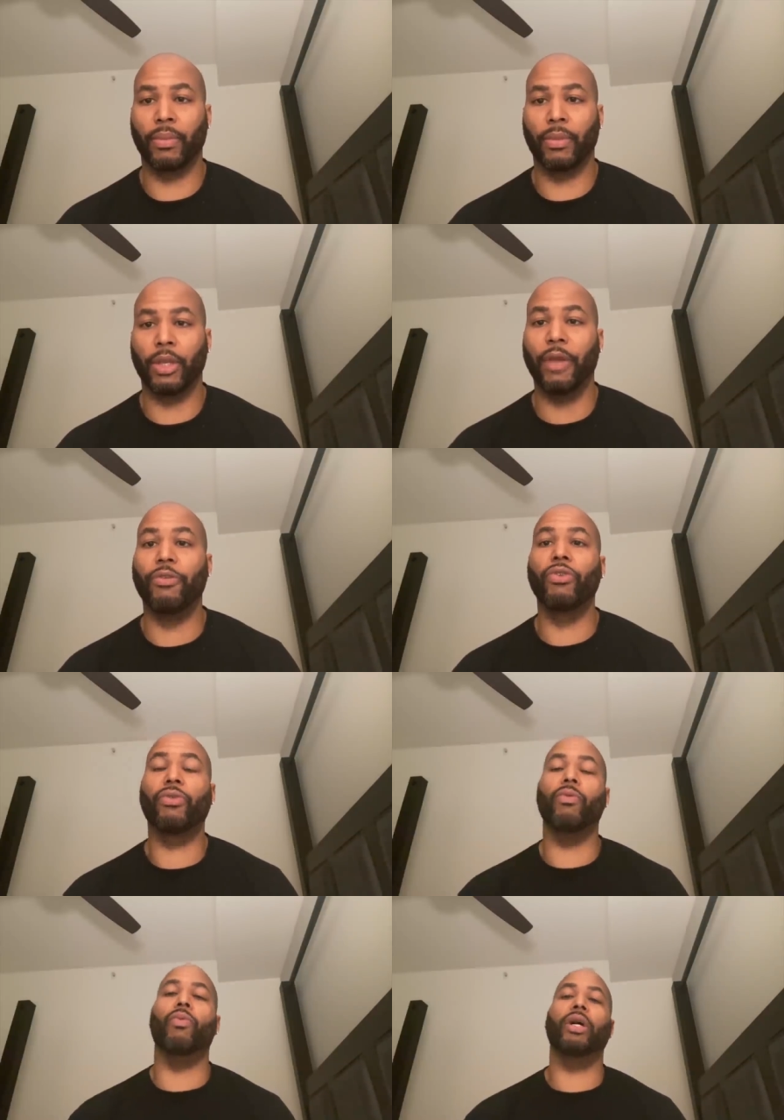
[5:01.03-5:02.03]
If you
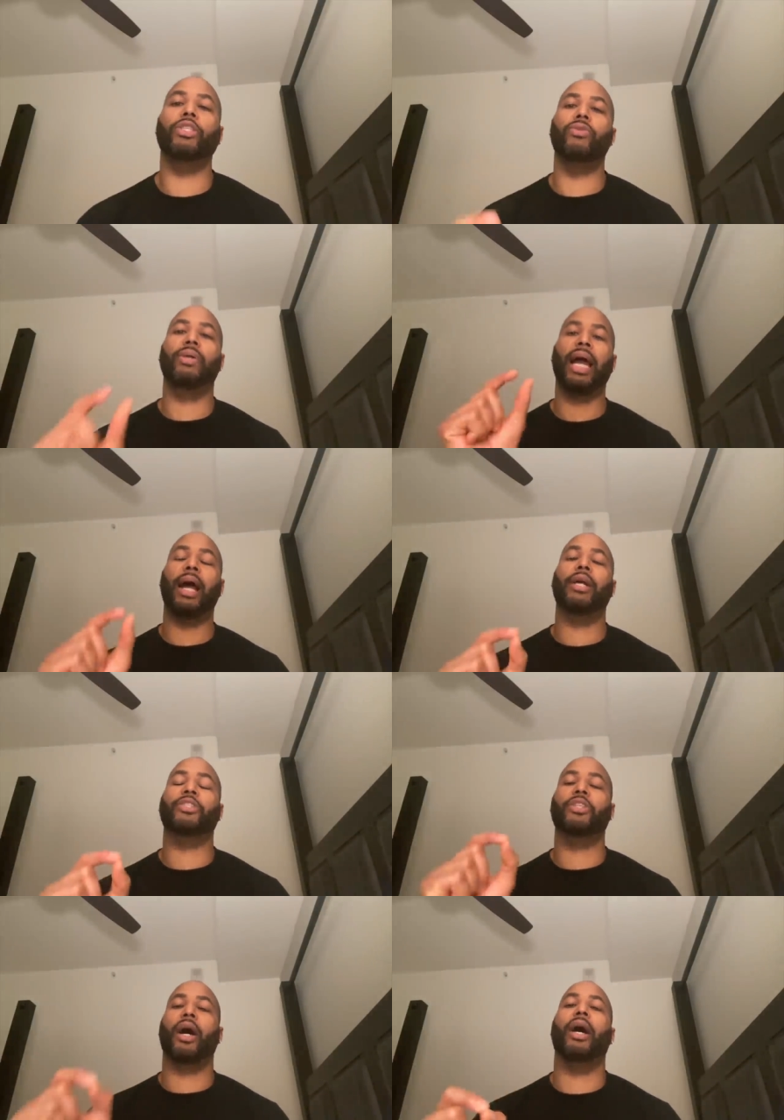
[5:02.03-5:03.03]
once you guys
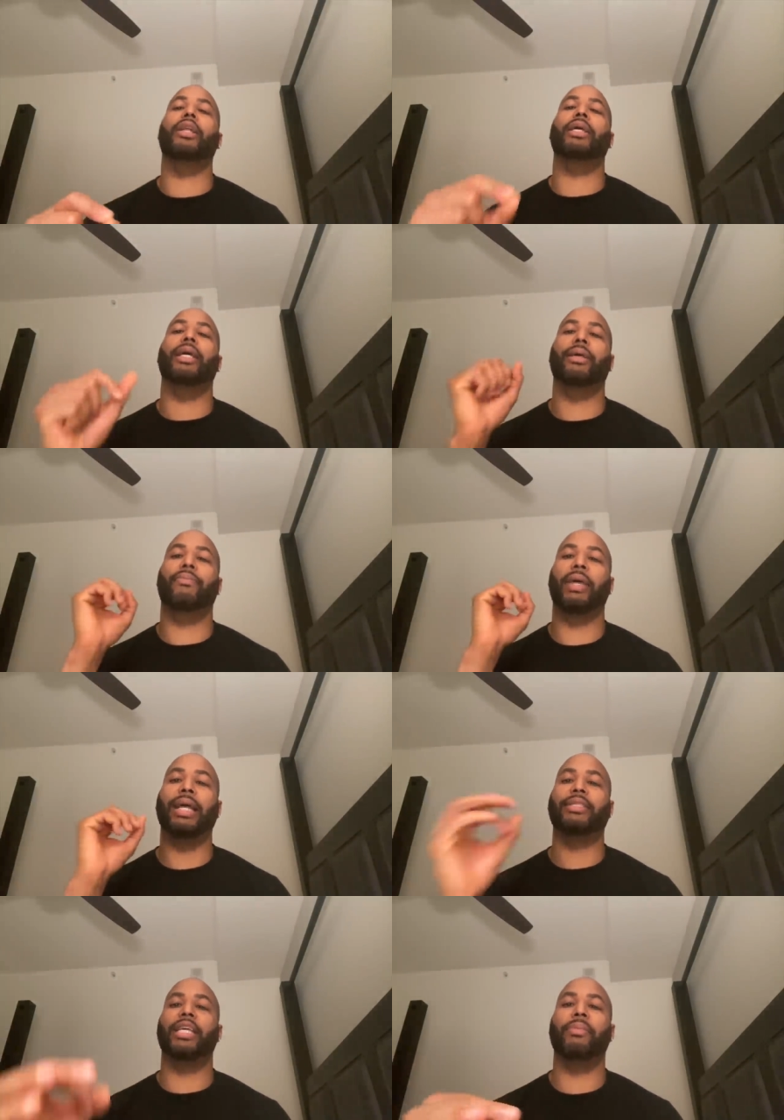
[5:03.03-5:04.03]
start
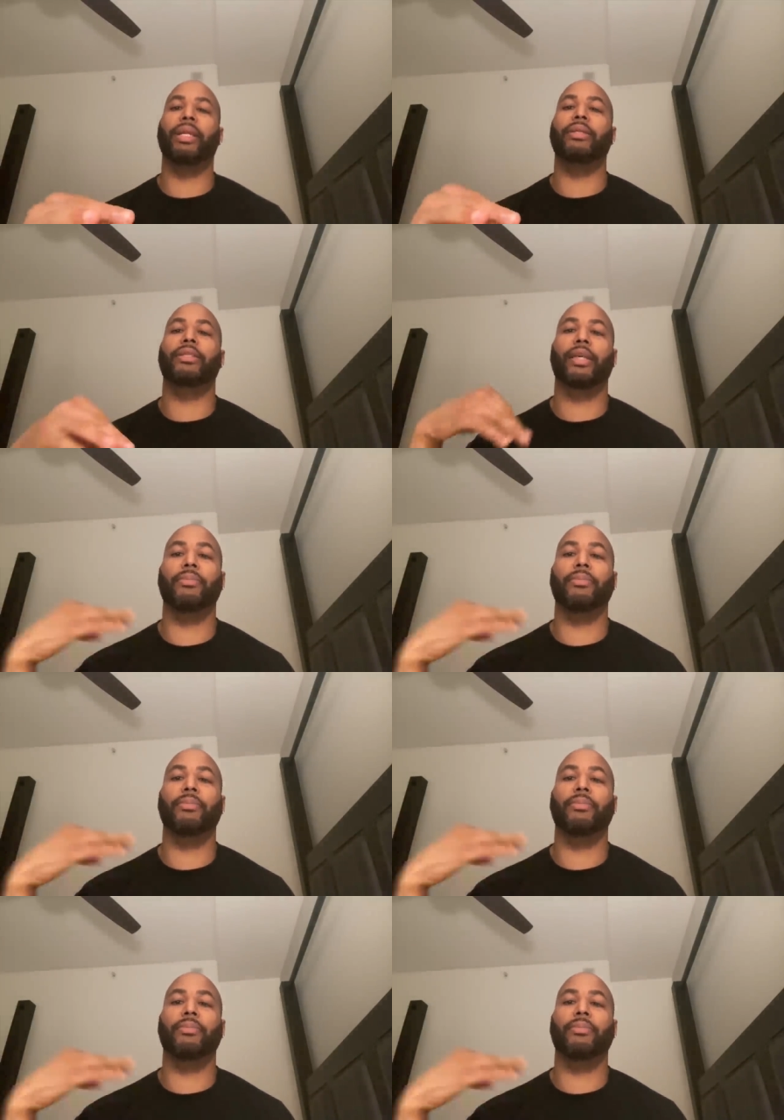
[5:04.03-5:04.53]
exhibiting some